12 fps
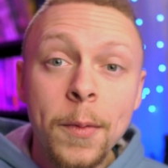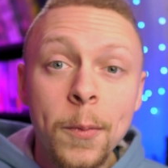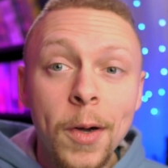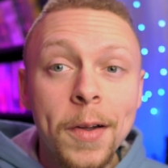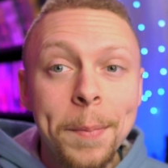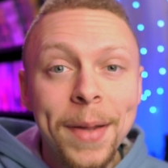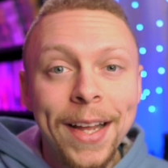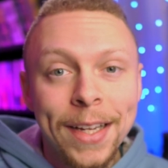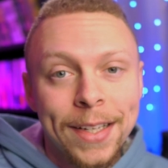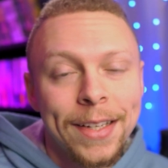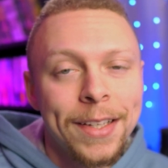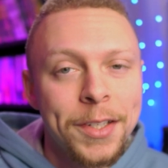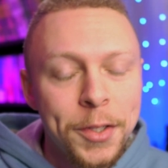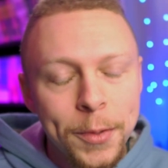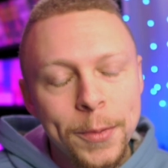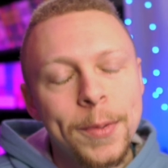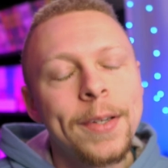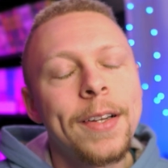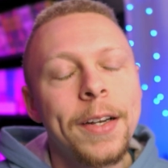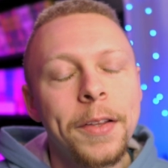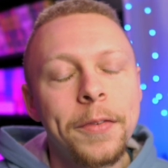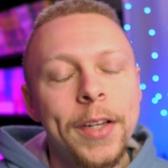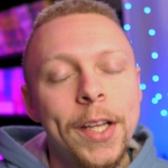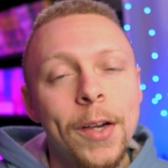Welcome back to
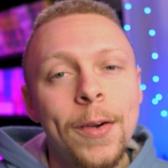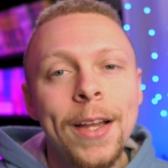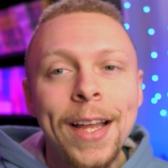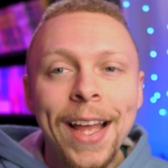another video,